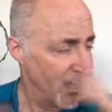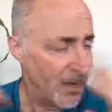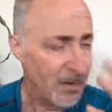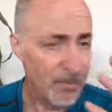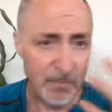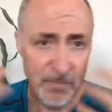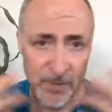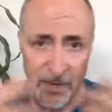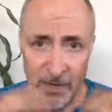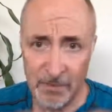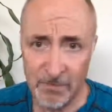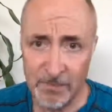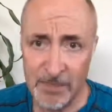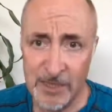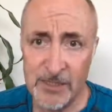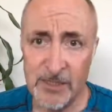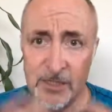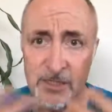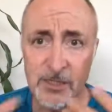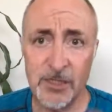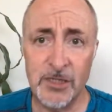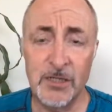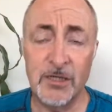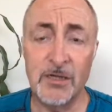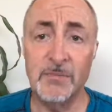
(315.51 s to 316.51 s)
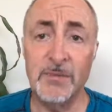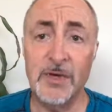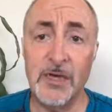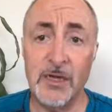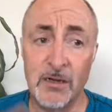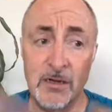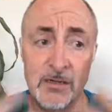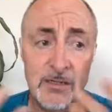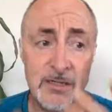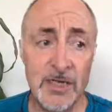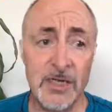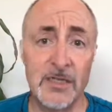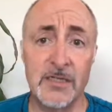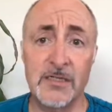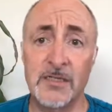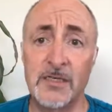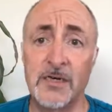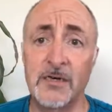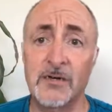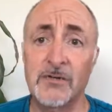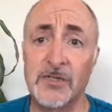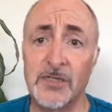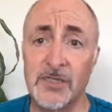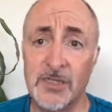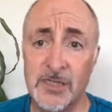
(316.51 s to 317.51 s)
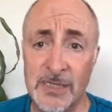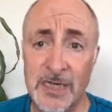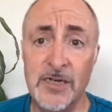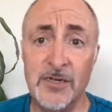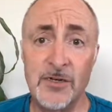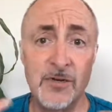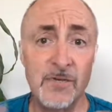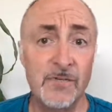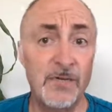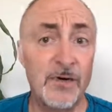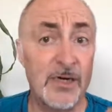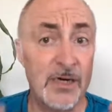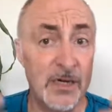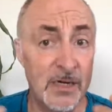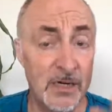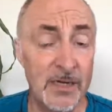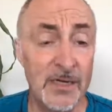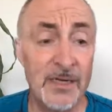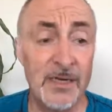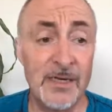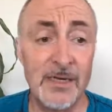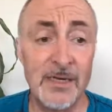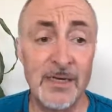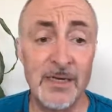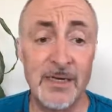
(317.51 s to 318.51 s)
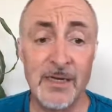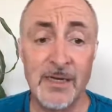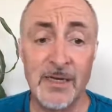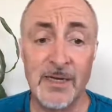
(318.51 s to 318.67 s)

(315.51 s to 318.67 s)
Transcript: My message here and my context here is to say to you very clearly